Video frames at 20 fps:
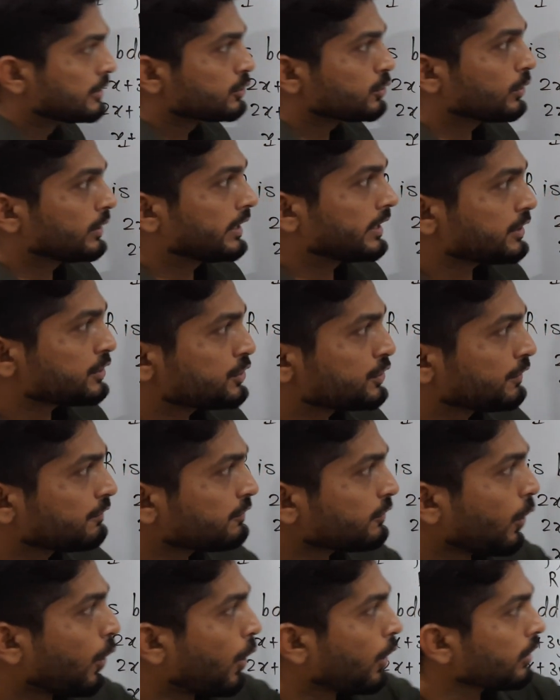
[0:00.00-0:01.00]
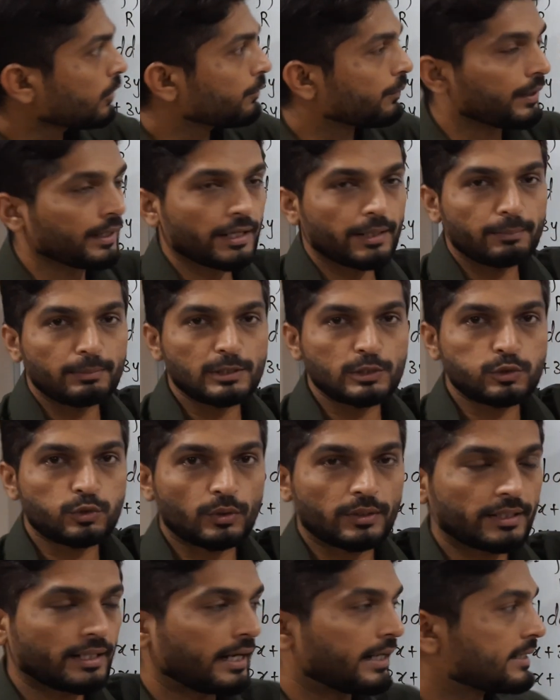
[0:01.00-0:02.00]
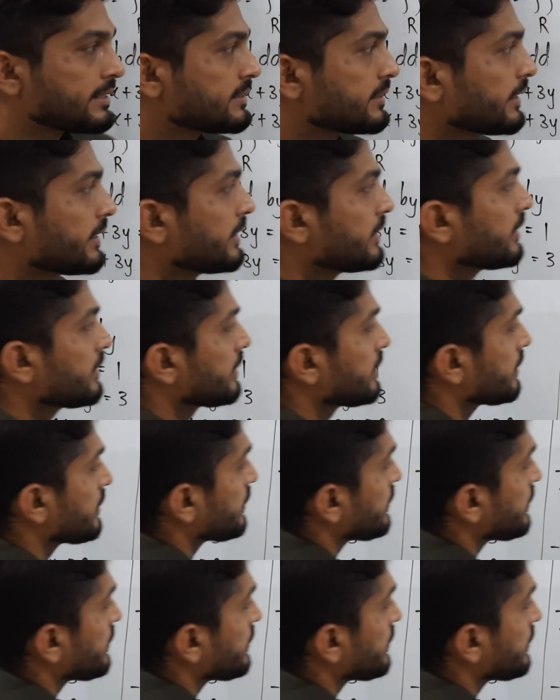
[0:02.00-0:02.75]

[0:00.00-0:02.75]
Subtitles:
So let us shift all variables on that side.